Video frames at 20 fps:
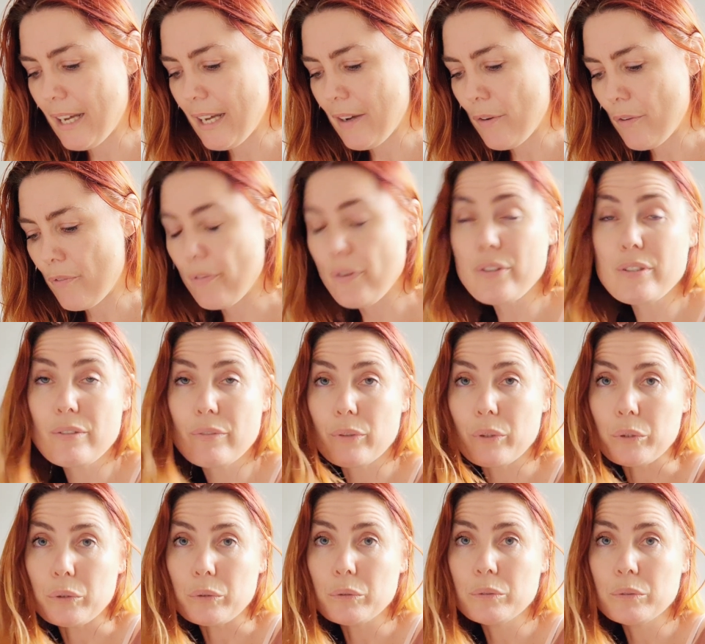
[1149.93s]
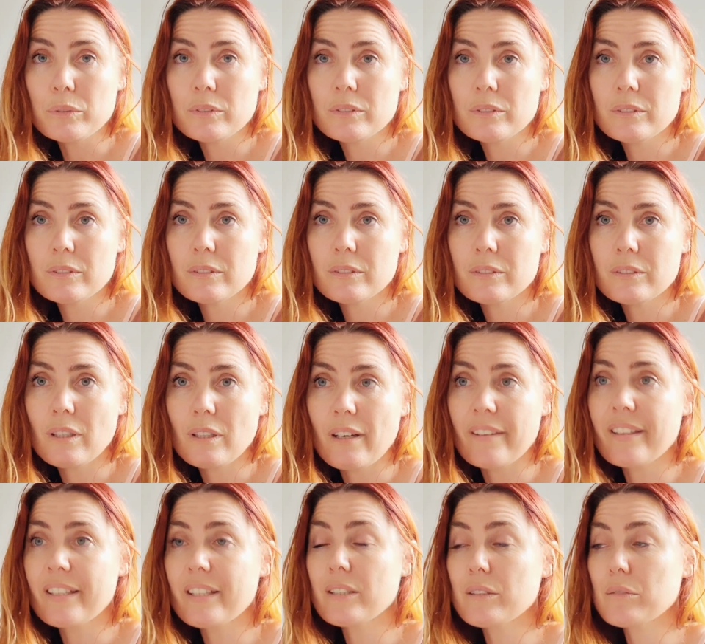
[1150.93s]
First of all, I
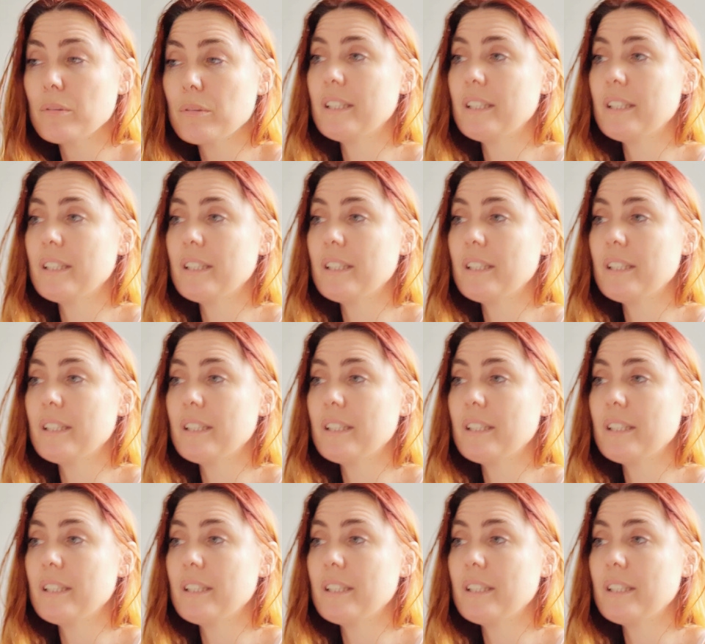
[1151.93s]
think it's really